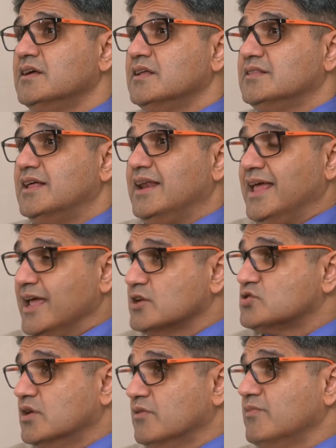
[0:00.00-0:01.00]
that
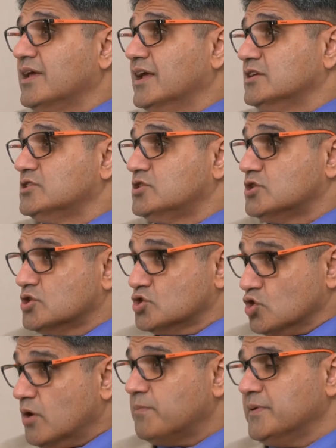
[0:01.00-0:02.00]
actually we can
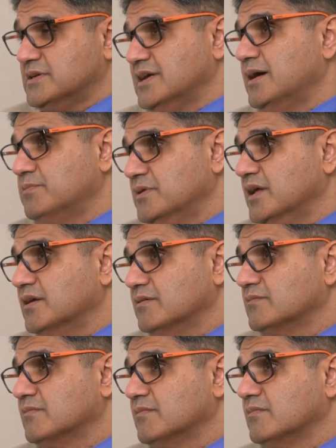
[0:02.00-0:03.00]
stop it happening,
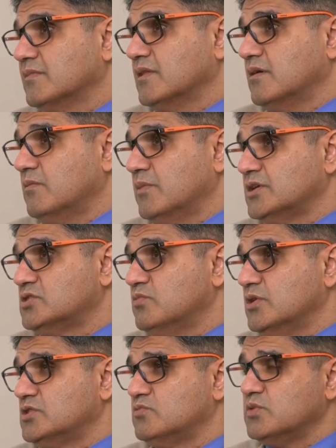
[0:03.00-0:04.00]

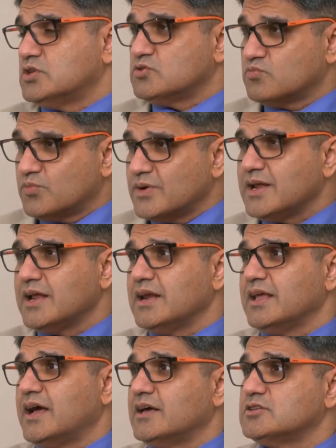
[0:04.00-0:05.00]
which
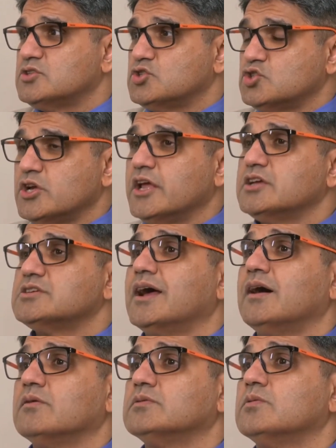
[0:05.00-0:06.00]
really has changed
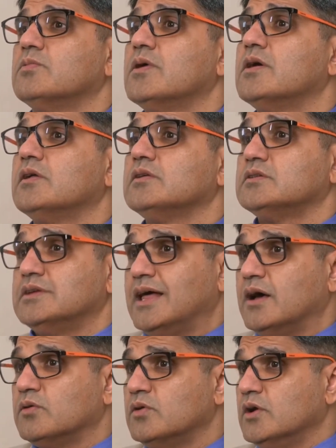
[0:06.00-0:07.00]
how the world
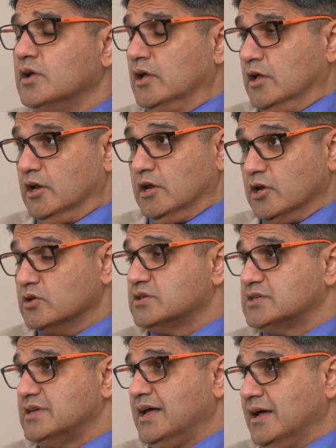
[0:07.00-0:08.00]
now
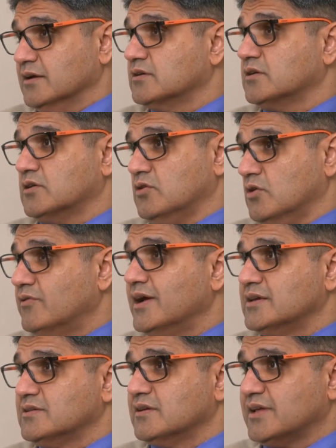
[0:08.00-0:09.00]
looks at
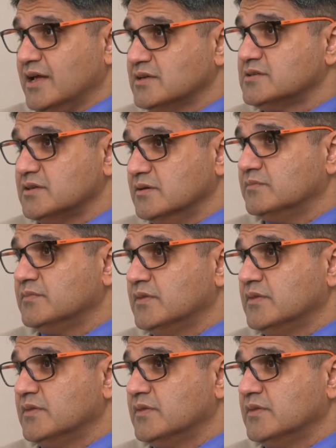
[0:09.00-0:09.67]
colorectal cancer.